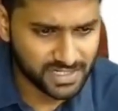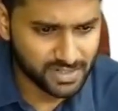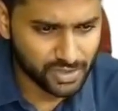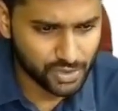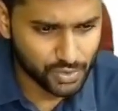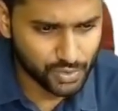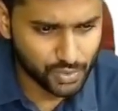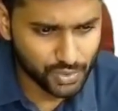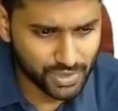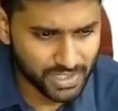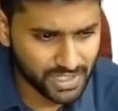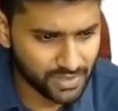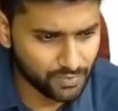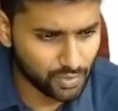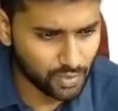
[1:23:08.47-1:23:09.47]
U
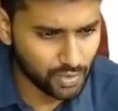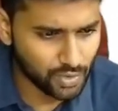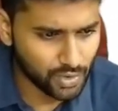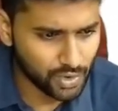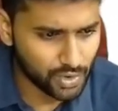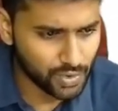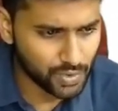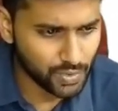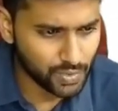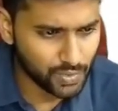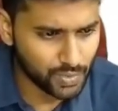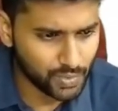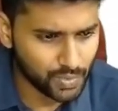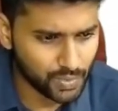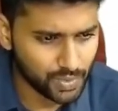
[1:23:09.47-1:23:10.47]
T O
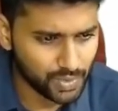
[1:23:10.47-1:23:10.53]
U